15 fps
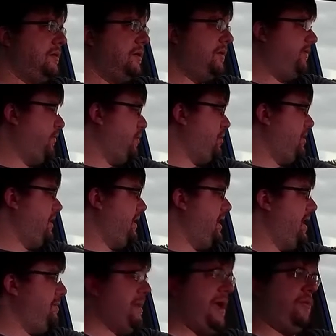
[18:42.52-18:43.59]
unfortunately
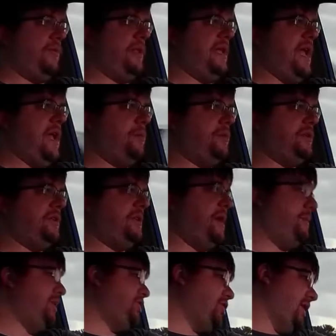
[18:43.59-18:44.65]
I'm not really able to
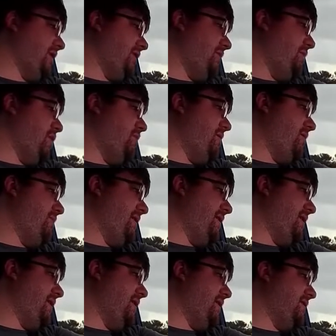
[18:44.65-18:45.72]
demonstrate at the moment
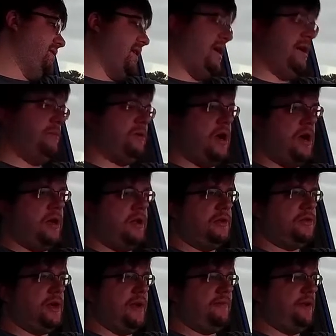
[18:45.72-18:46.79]
because I'm caught in
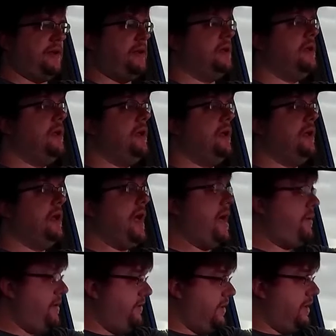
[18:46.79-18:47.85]
traffic.
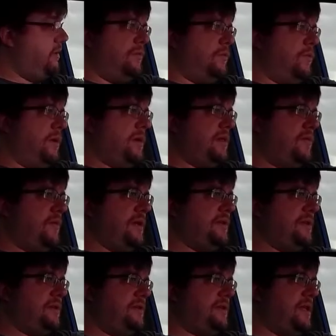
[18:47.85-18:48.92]
However, one of the
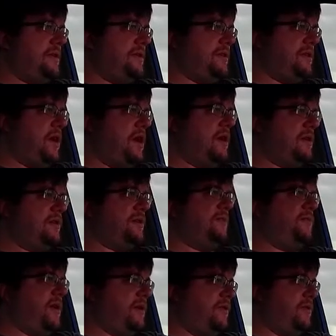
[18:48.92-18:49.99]
reasons that this car is so
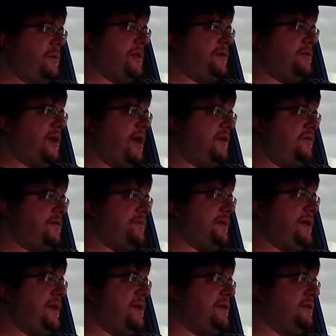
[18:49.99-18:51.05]
fun for me to drive is
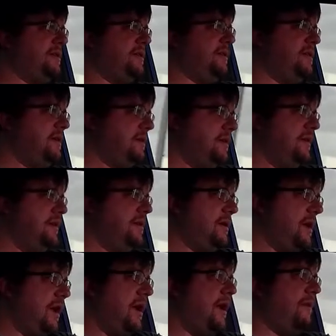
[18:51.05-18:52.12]
because
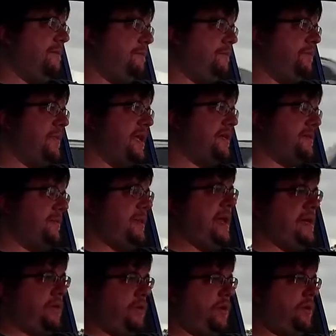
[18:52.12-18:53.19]
um, it's a
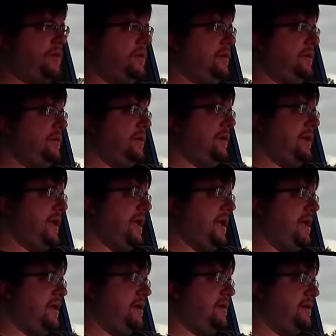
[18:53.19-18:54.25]
manual.
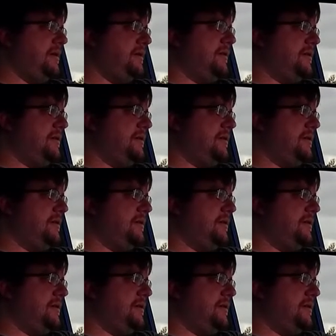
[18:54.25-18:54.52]
And